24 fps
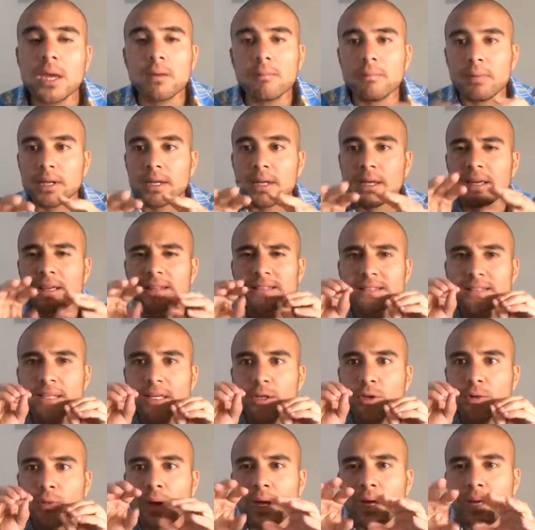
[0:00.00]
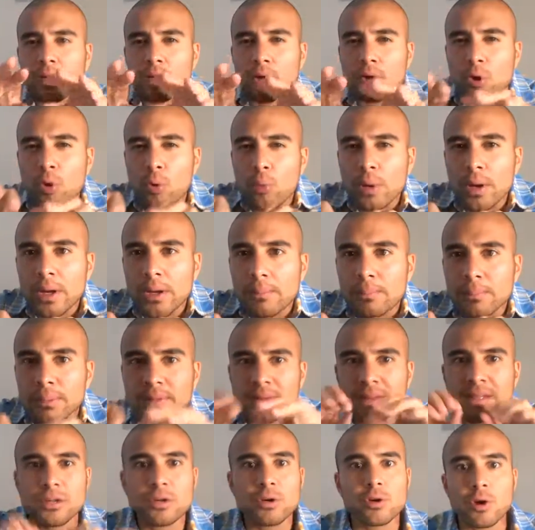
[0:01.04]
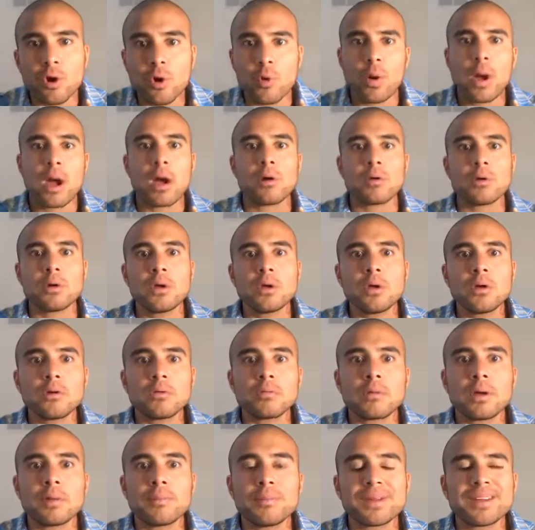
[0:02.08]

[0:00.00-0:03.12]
Meaning it's like you kind of go in, but then you go out, right?